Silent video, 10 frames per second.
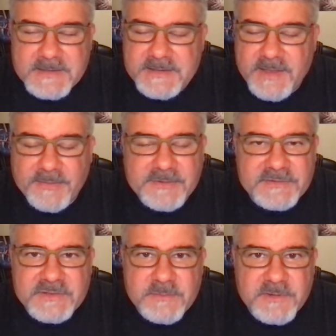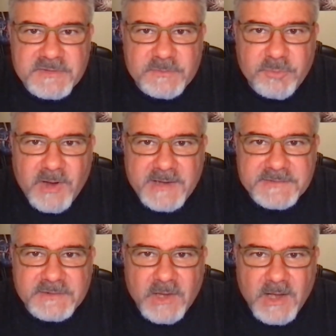Nothing's going to be a
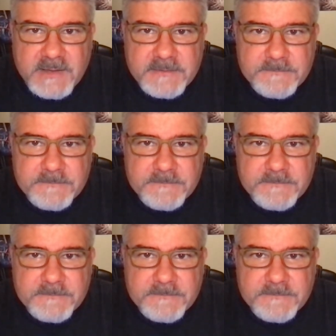surprise to God.